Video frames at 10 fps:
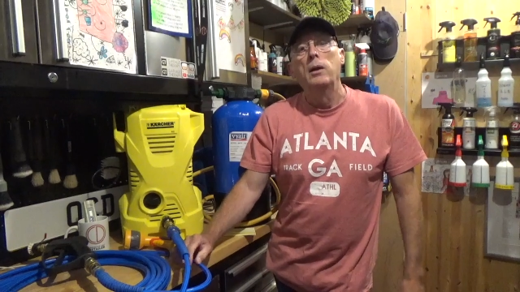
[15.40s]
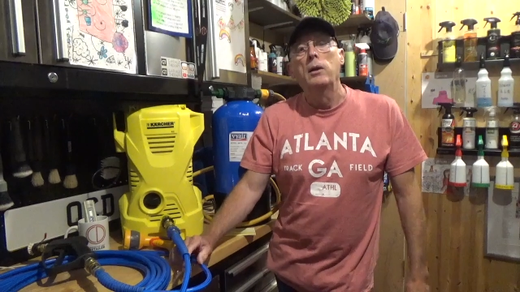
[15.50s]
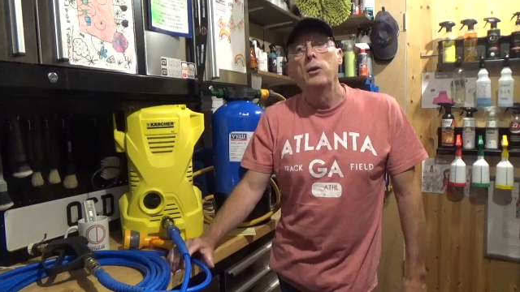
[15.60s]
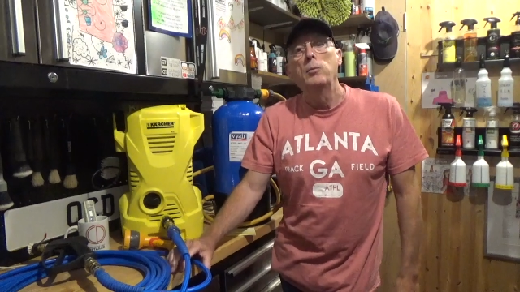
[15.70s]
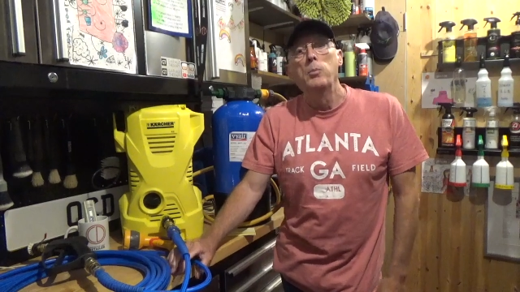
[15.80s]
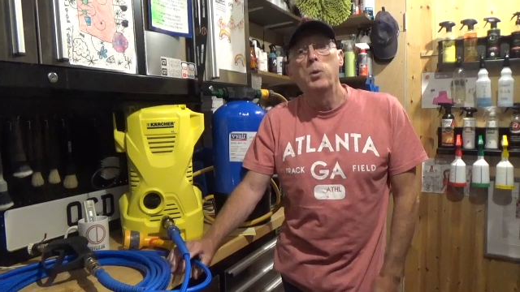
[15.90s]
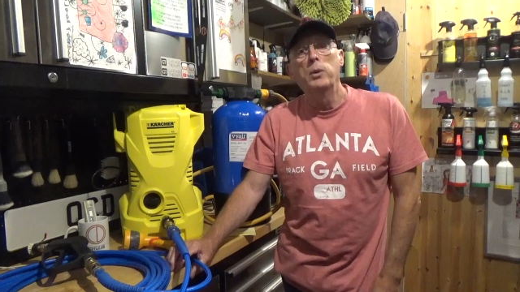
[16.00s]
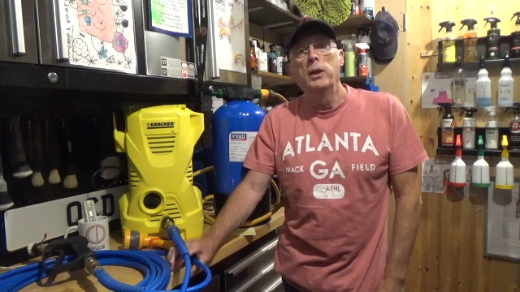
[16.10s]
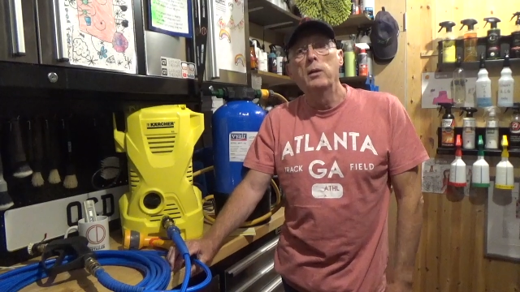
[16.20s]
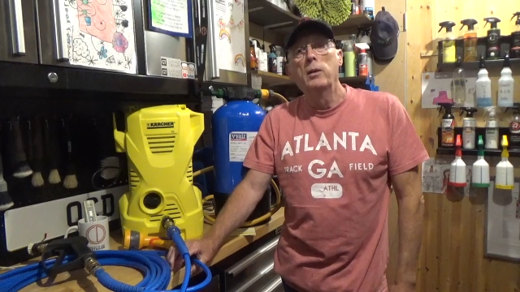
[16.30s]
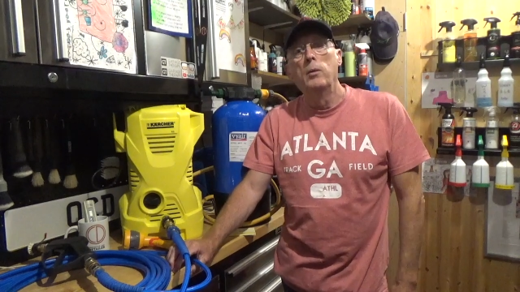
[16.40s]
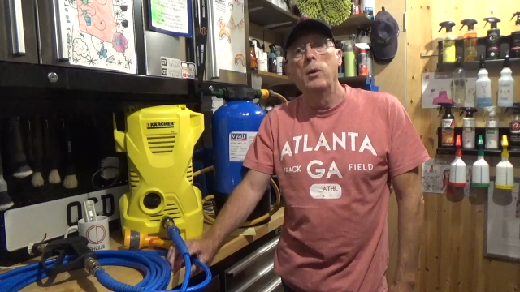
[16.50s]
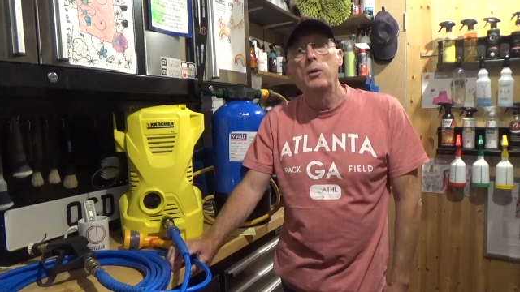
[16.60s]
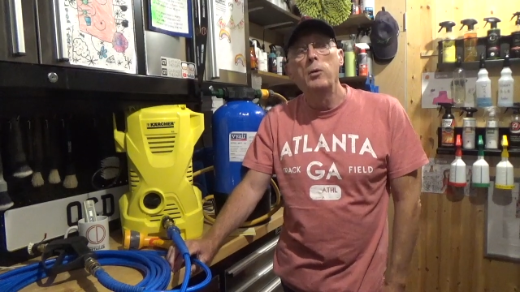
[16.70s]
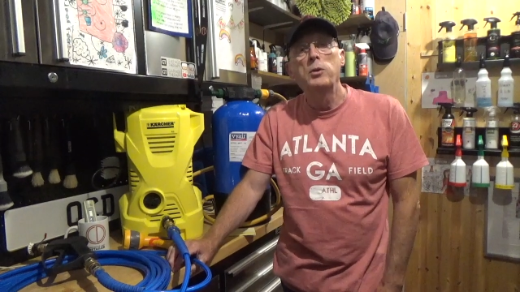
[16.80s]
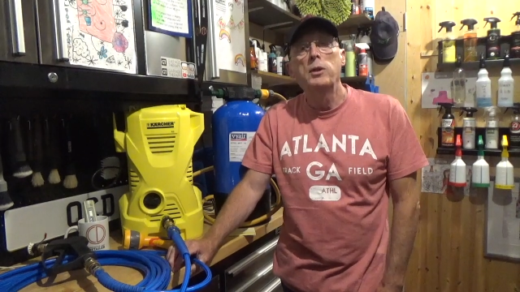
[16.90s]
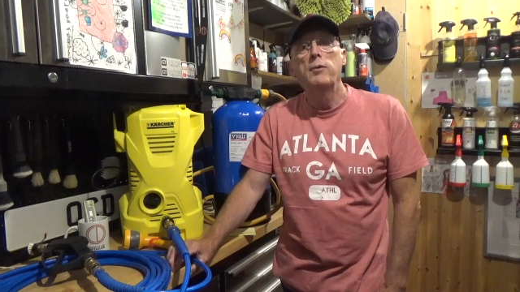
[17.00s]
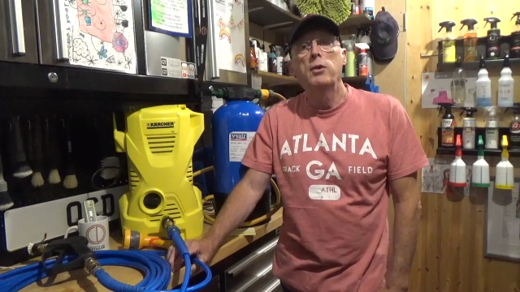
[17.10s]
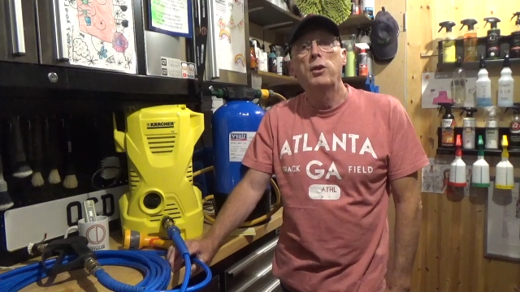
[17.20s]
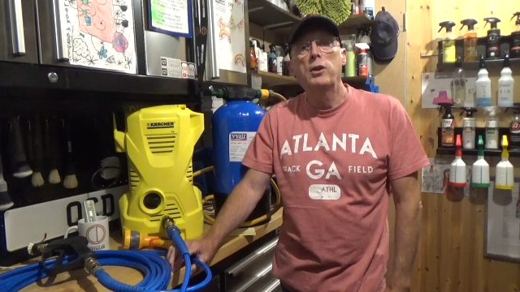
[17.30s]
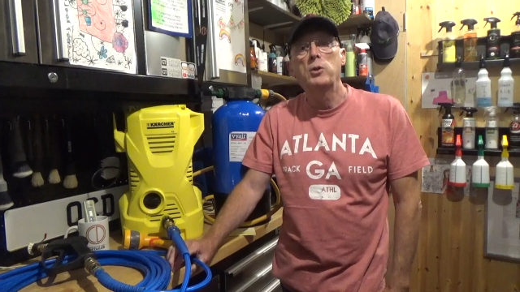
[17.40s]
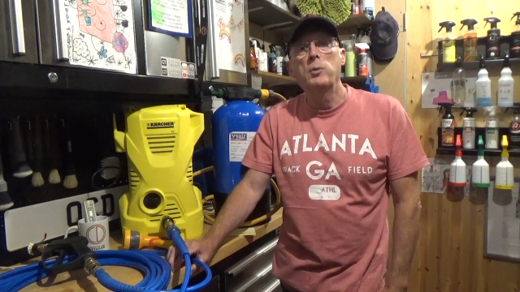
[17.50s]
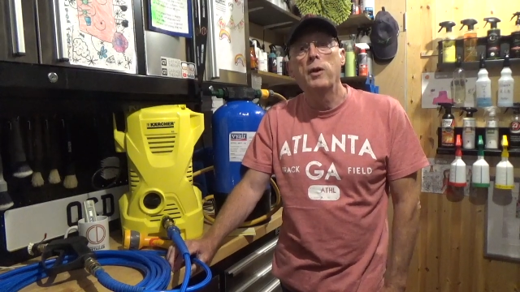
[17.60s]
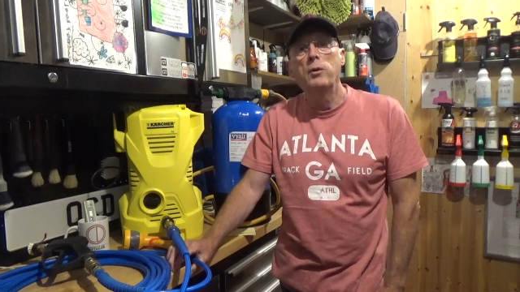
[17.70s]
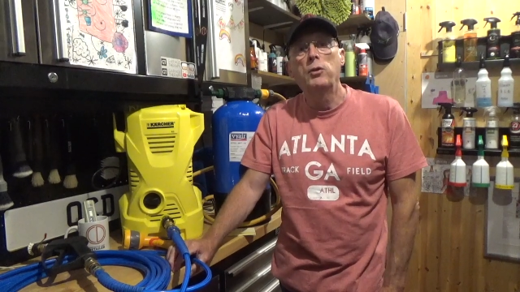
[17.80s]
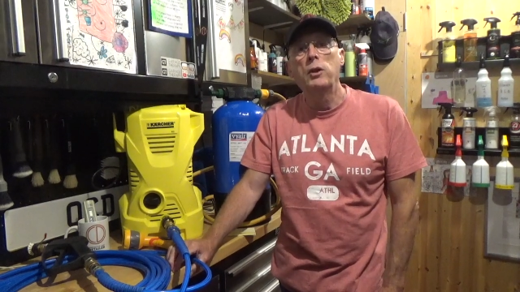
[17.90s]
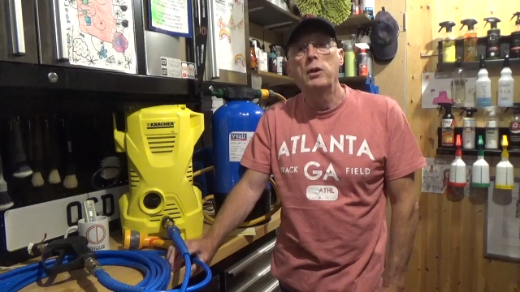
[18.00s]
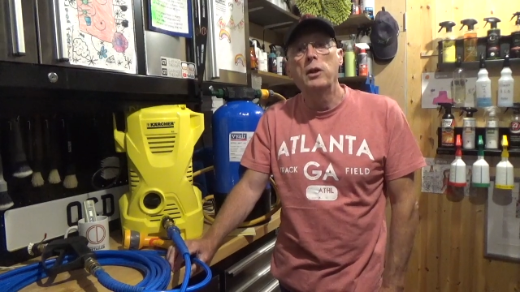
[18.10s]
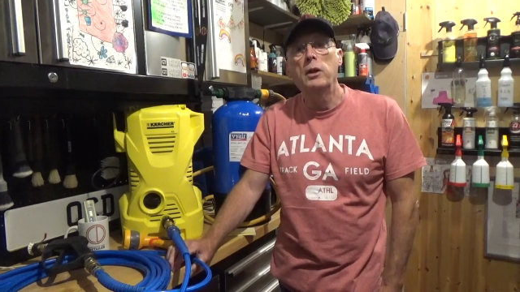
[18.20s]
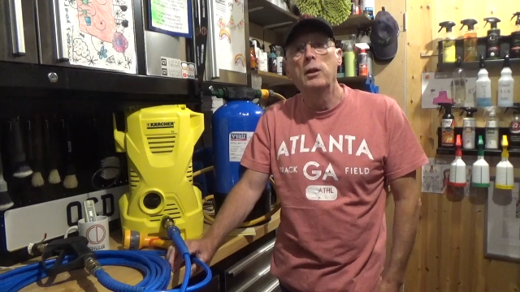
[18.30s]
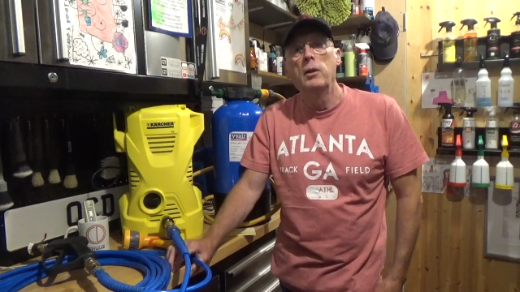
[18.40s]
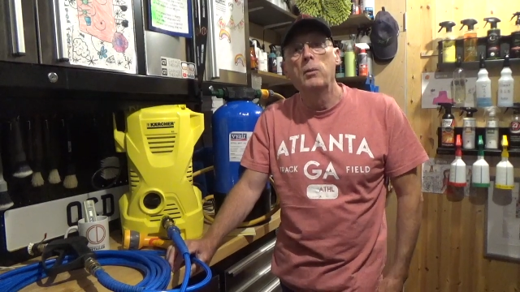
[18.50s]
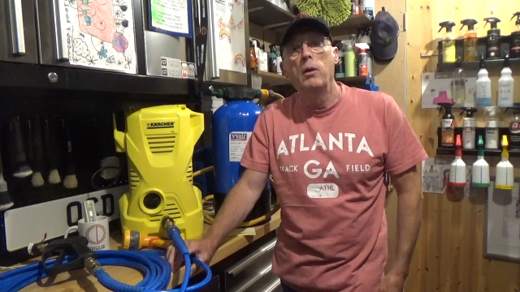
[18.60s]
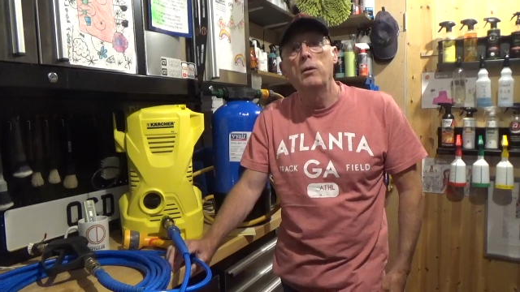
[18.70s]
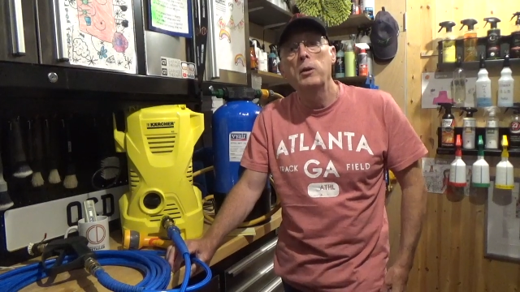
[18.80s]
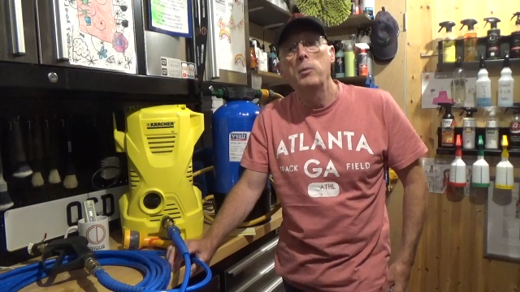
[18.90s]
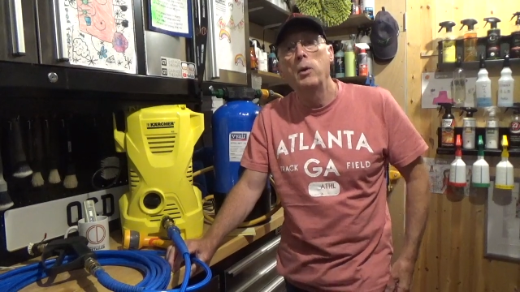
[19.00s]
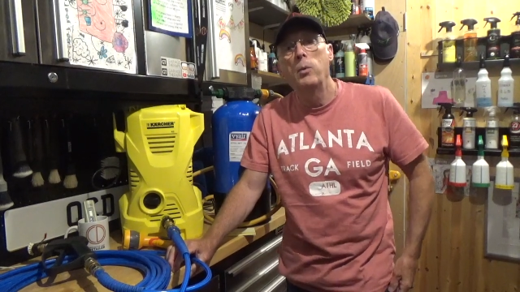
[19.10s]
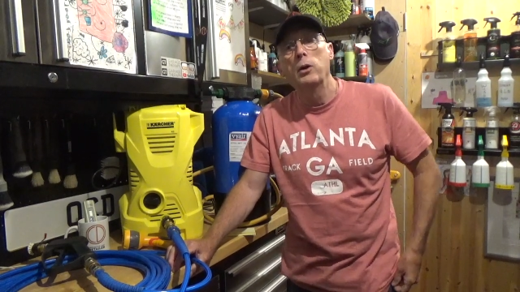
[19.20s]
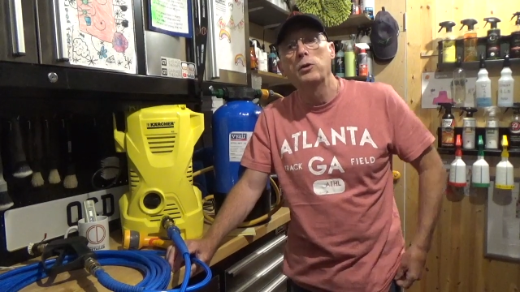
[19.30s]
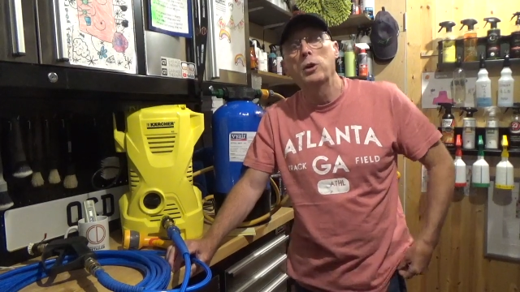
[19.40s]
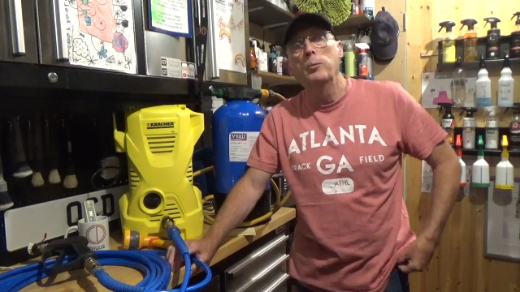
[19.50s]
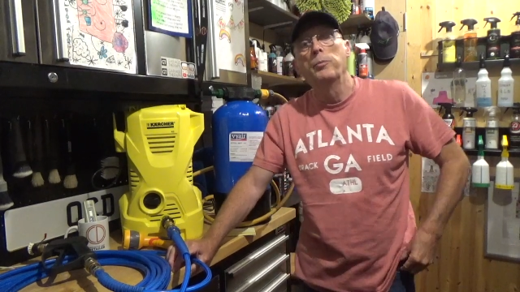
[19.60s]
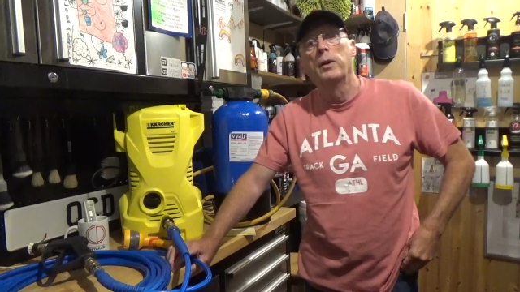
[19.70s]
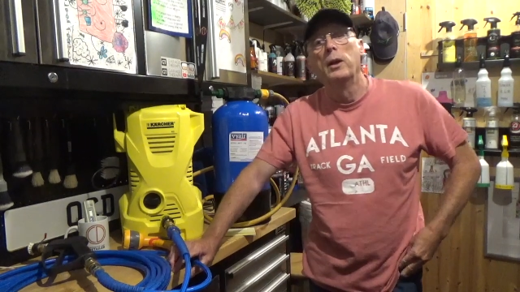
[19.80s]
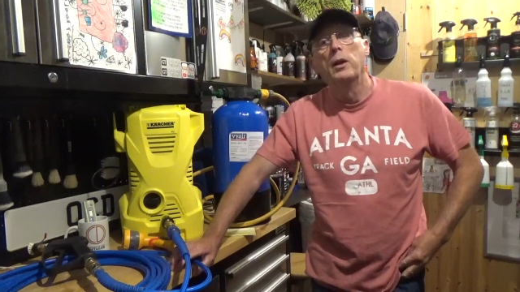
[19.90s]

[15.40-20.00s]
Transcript: Good morning, welcome to another session with OCD. Welcome to my workshop.